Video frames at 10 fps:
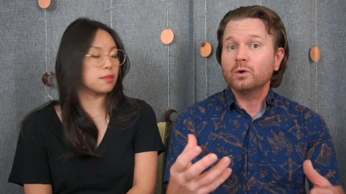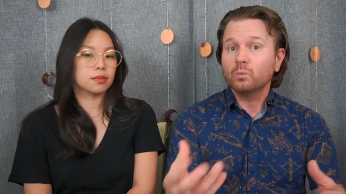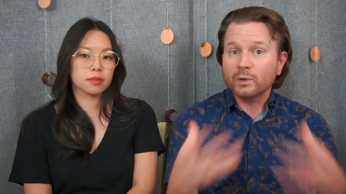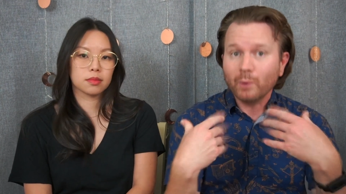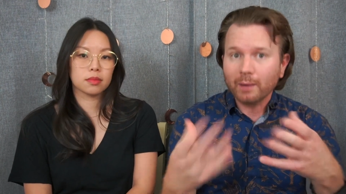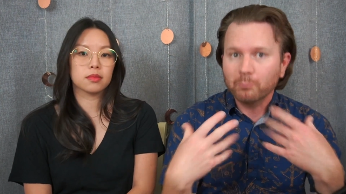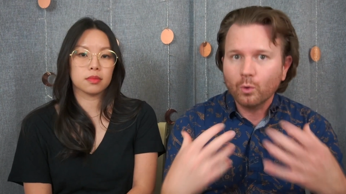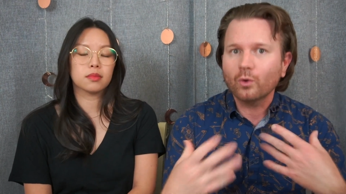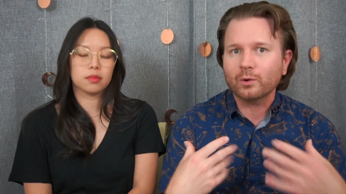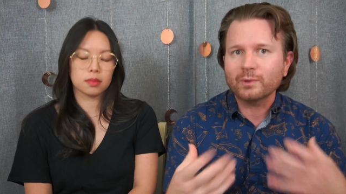Speaker 1: we want
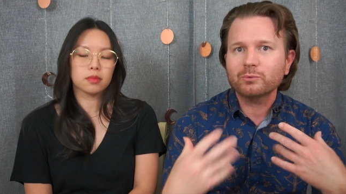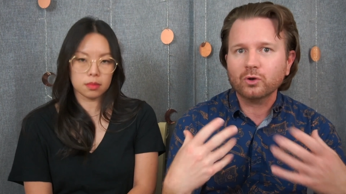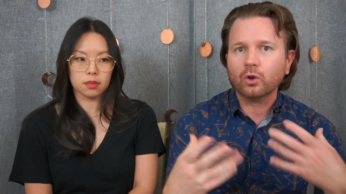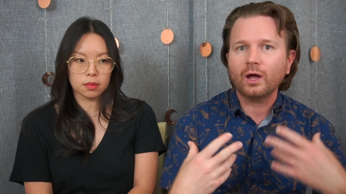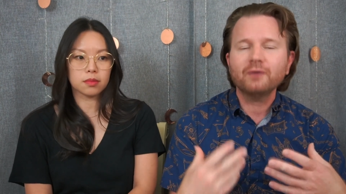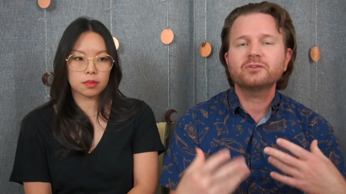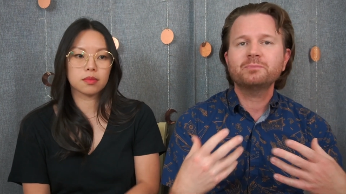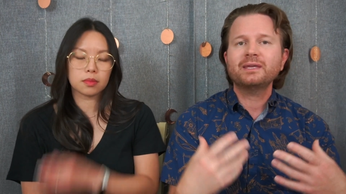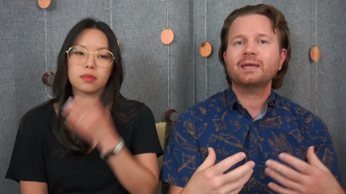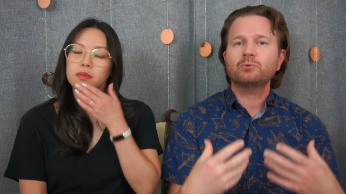more. We would love to
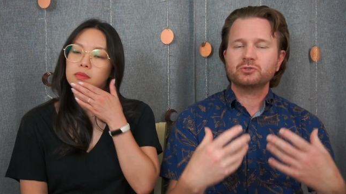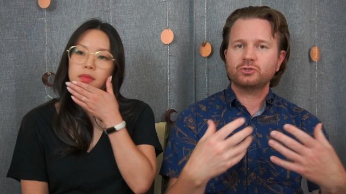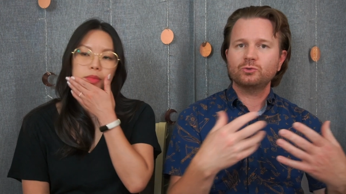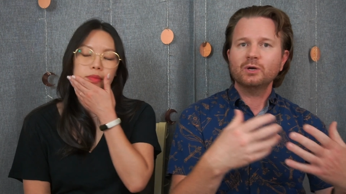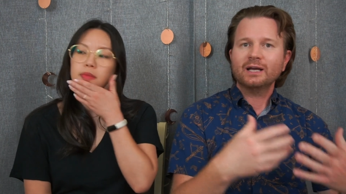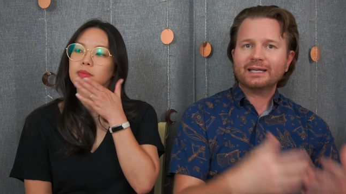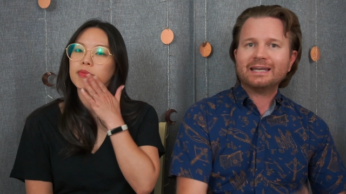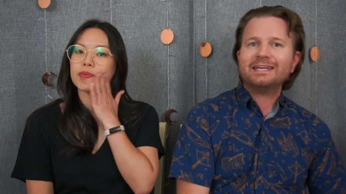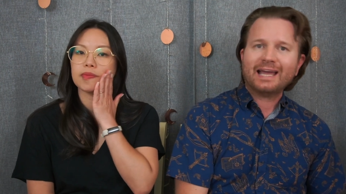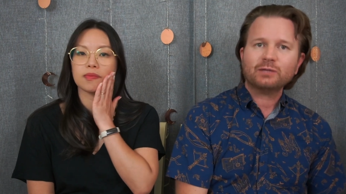be able to
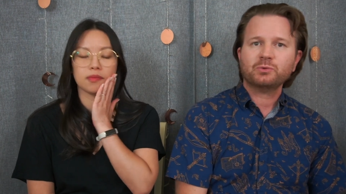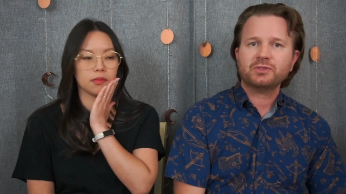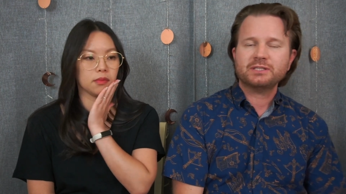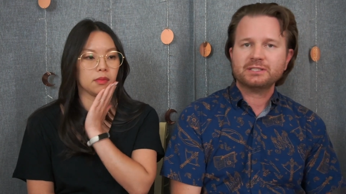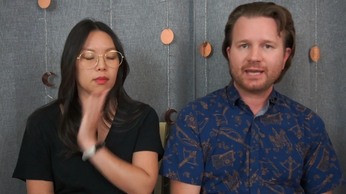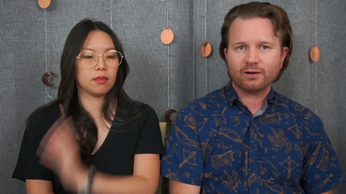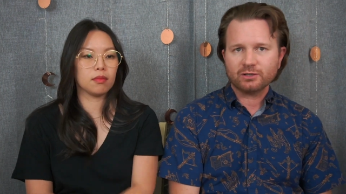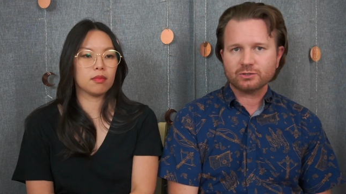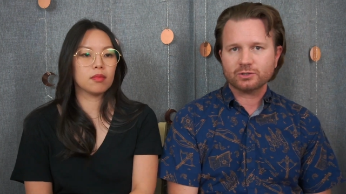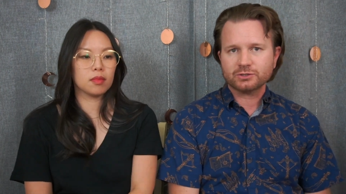connect with these
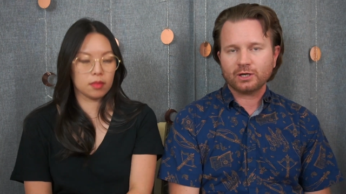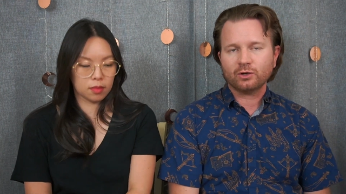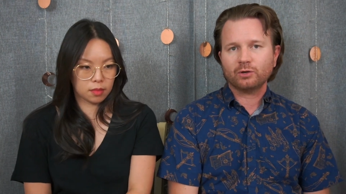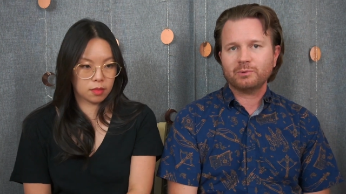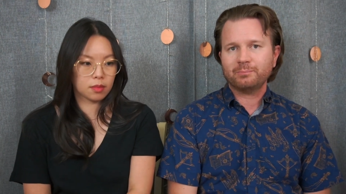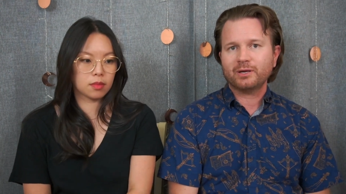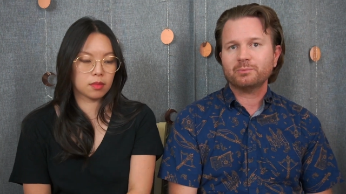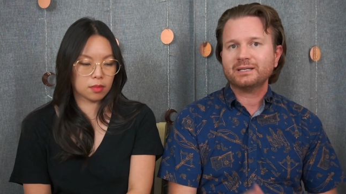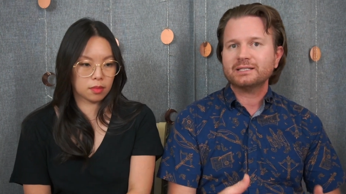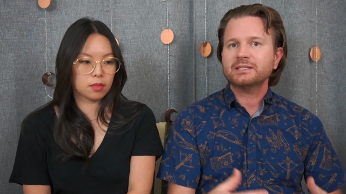characters a little bit better
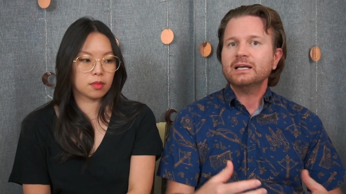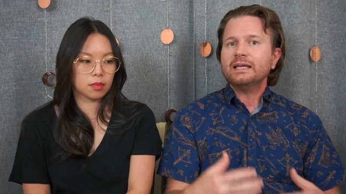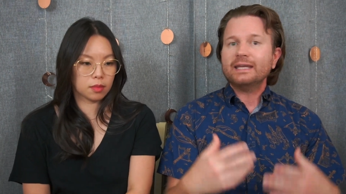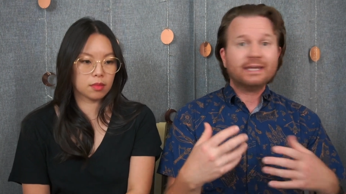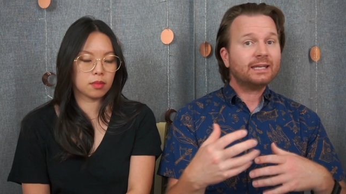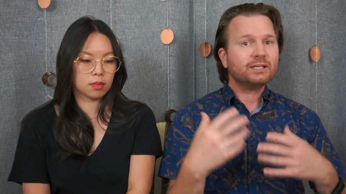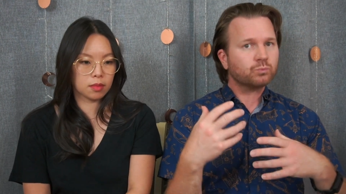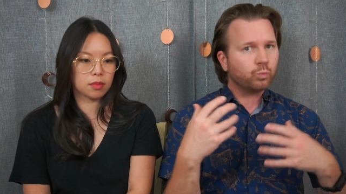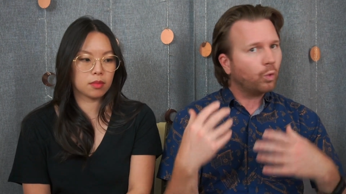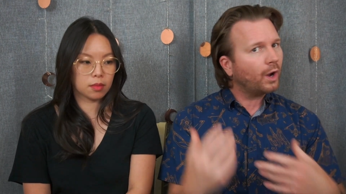because it is
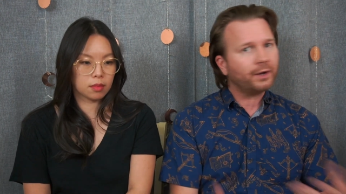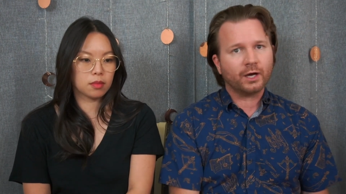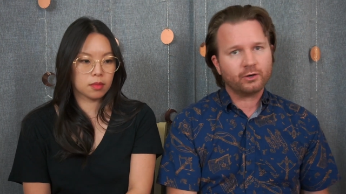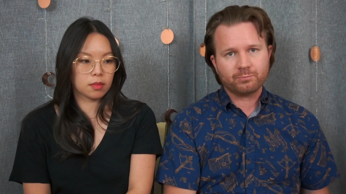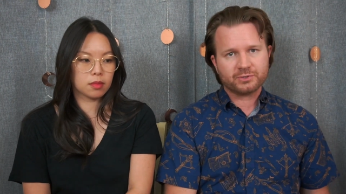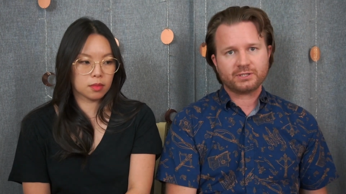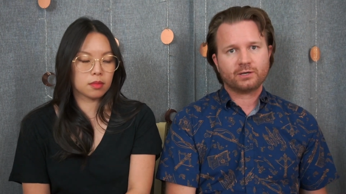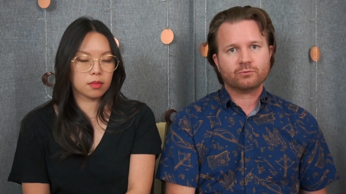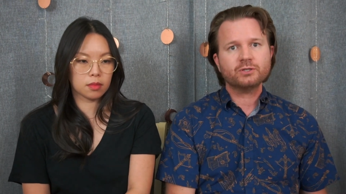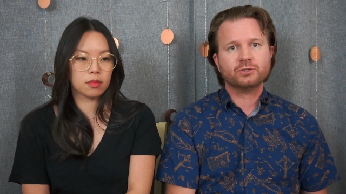100%
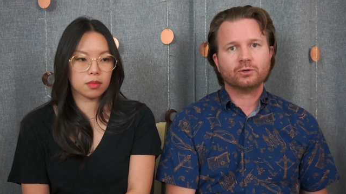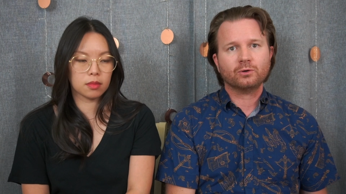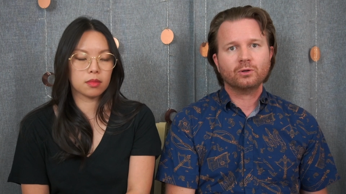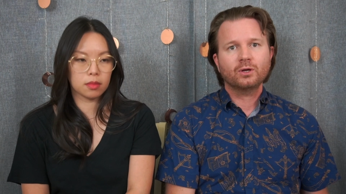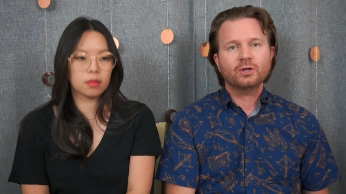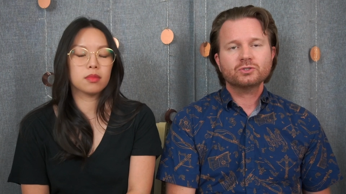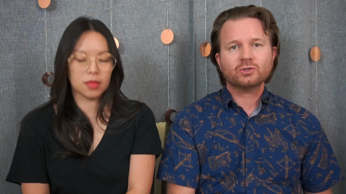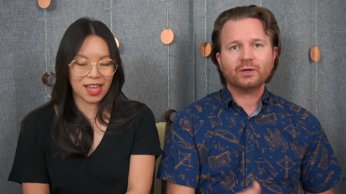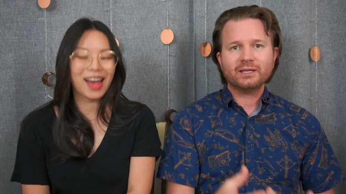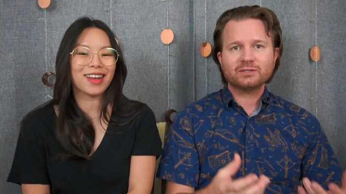original.
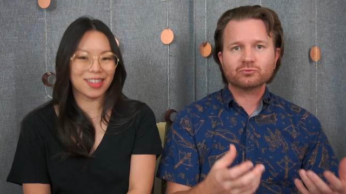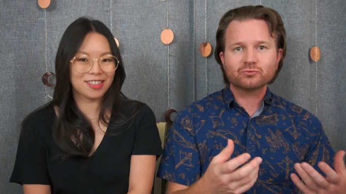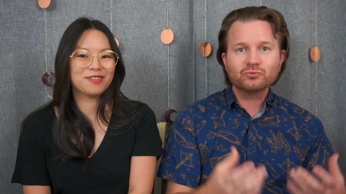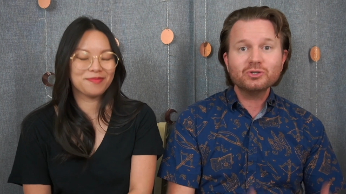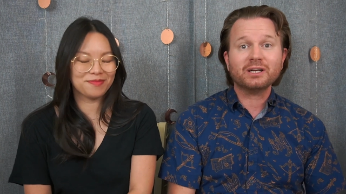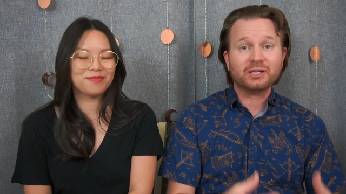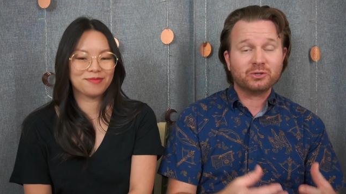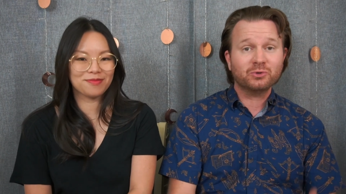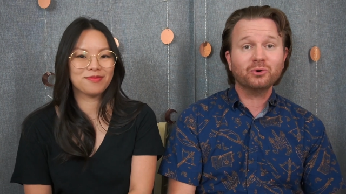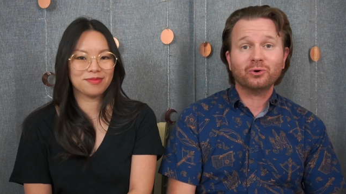So yeah. it is really
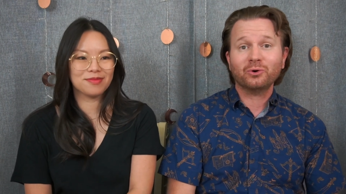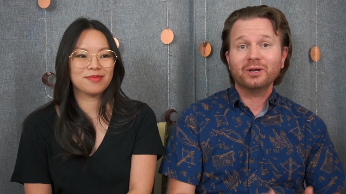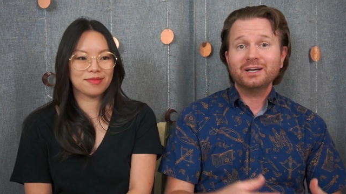cool